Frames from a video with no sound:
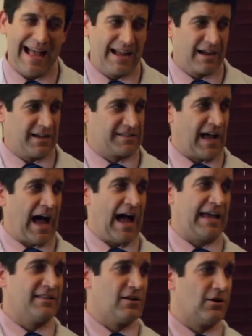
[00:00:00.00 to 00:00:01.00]
Because
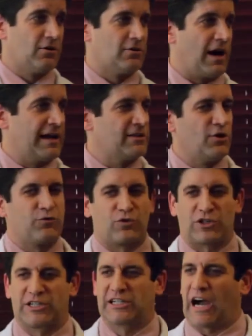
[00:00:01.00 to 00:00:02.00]
I know
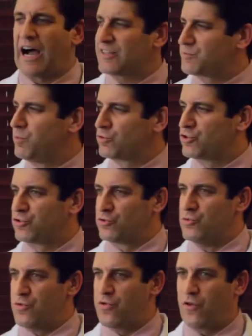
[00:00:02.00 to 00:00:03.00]
for gospel
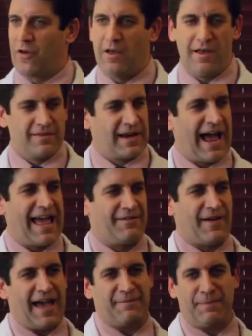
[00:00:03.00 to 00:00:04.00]
truth that I have
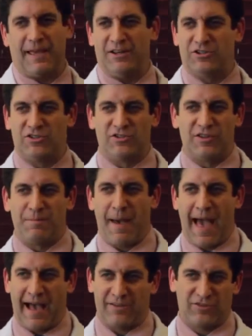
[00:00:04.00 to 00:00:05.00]
had patients in the
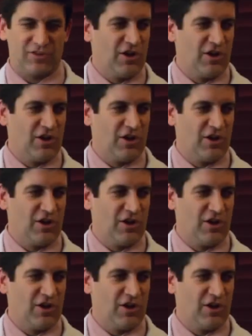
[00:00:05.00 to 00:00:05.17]
past